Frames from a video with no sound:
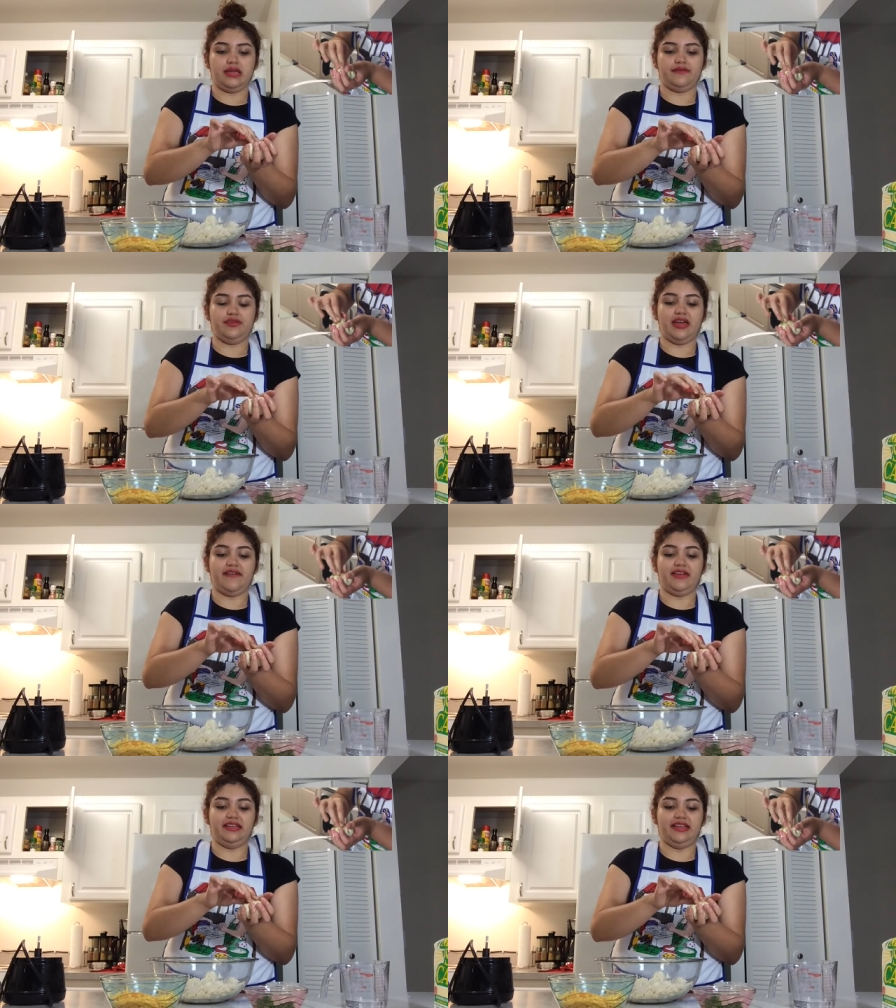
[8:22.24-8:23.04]
If you
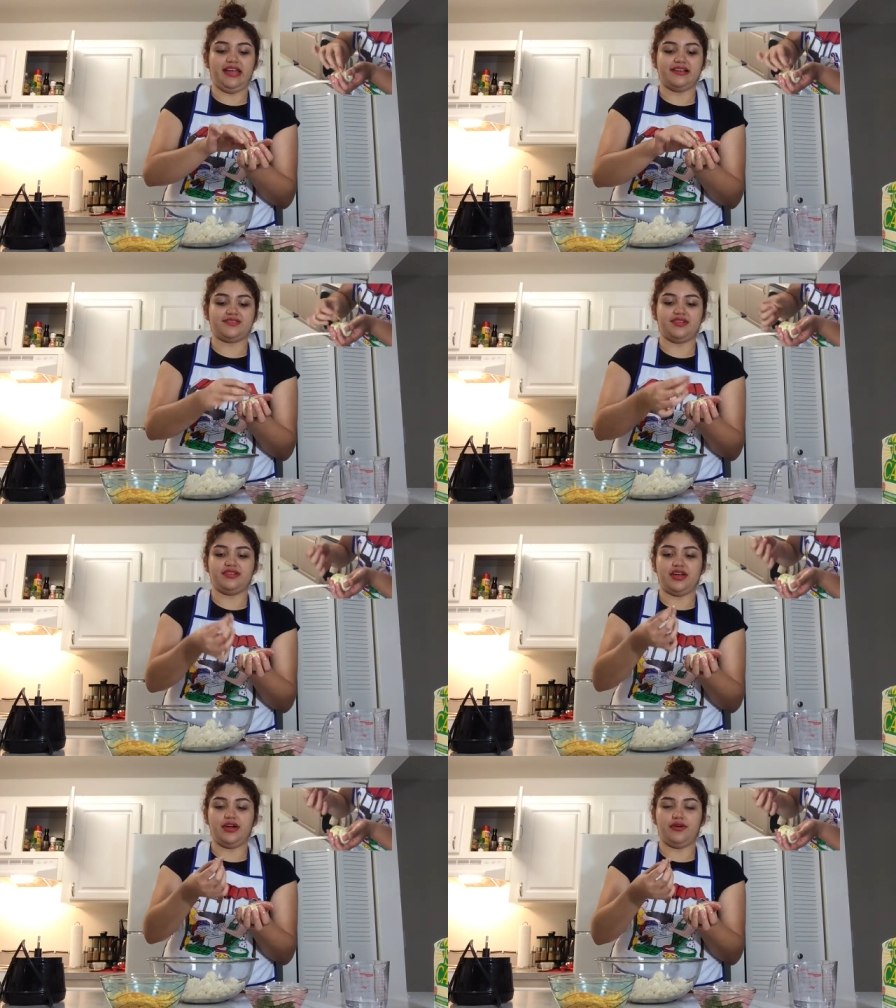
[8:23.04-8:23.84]
have any extra
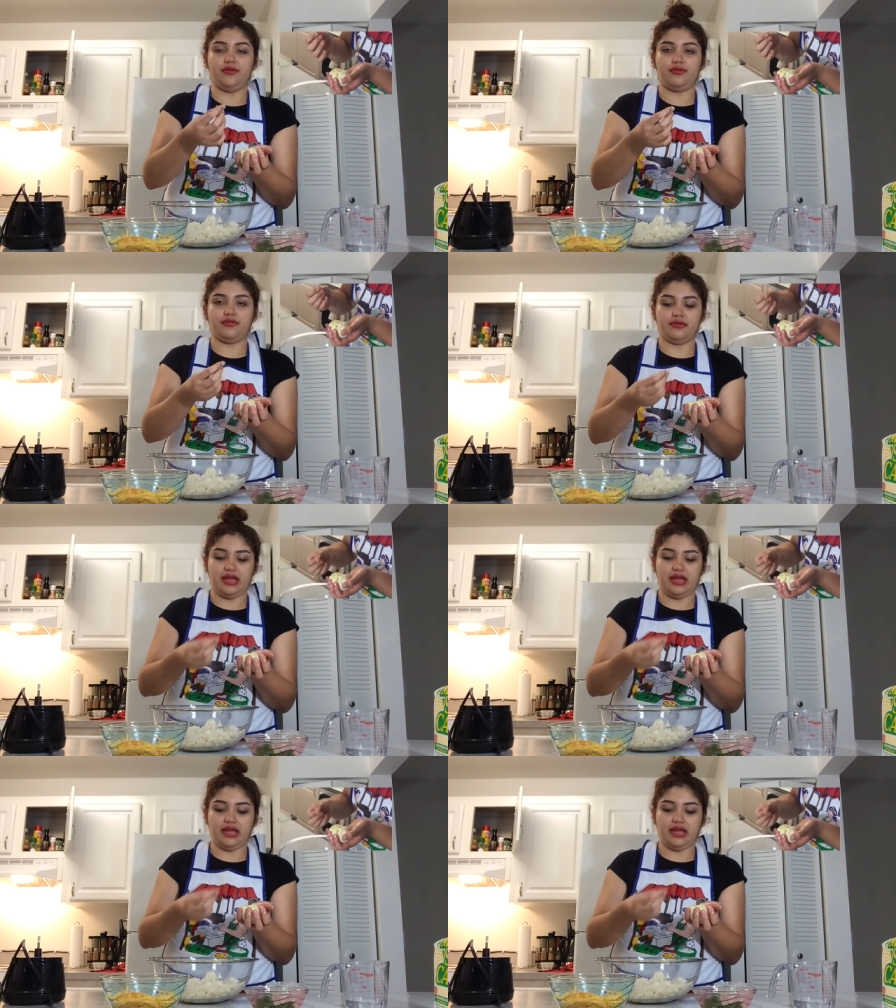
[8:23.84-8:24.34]
dough,